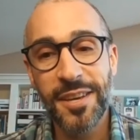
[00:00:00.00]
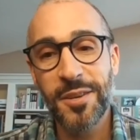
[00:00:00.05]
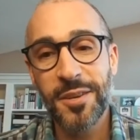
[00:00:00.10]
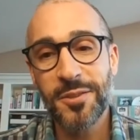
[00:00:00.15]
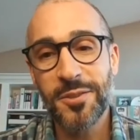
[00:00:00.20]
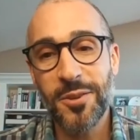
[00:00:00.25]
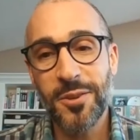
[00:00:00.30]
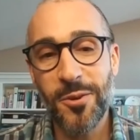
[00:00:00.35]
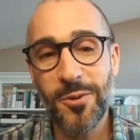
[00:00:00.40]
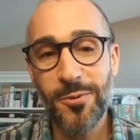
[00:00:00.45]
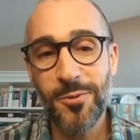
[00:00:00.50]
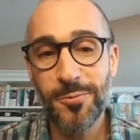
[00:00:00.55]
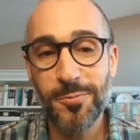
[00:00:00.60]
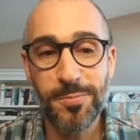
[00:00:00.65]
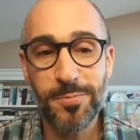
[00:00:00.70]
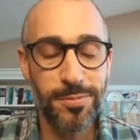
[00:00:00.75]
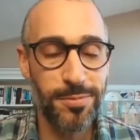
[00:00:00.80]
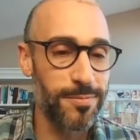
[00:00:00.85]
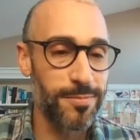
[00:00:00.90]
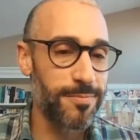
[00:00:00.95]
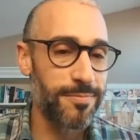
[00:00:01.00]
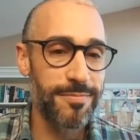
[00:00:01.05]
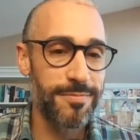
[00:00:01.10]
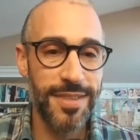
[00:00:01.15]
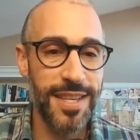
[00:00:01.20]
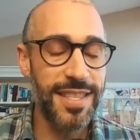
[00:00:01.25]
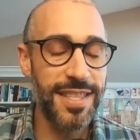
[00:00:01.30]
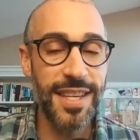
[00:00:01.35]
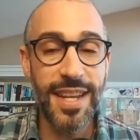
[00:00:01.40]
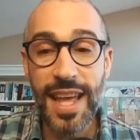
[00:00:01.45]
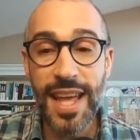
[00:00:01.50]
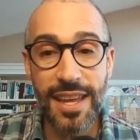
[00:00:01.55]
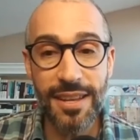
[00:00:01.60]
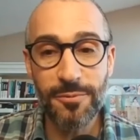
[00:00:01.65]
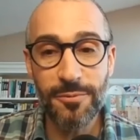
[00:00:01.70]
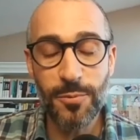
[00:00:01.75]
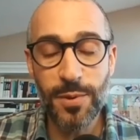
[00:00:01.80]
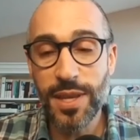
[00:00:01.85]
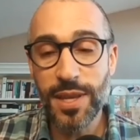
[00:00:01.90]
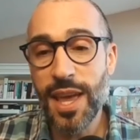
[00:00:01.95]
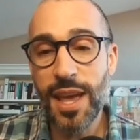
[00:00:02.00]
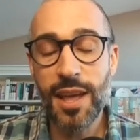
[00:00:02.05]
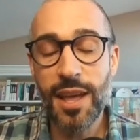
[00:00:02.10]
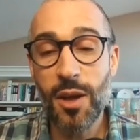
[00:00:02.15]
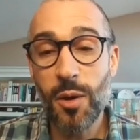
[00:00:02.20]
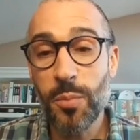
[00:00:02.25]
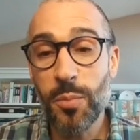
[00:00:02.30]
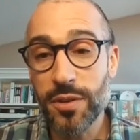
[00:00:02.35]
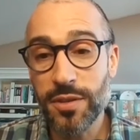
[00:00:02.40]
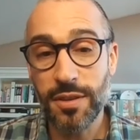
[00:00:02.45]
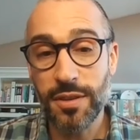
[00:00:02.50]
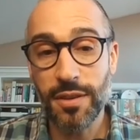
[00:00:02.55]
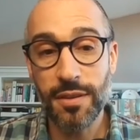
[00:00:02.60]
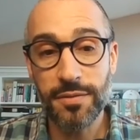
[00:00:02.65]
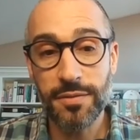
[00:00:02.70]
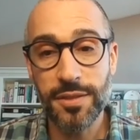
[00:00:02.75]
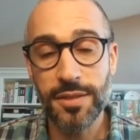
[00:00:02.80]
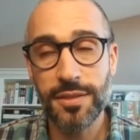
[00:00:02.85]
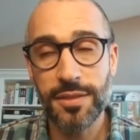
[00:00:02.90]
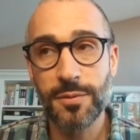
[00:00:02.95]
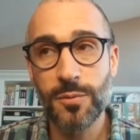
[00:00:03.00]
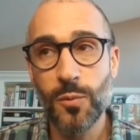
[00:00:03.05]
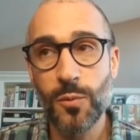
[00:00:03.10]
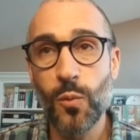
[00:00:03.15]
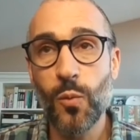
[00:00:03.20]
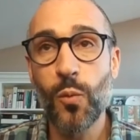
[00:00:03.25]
So it's innate. We can't help ourselves.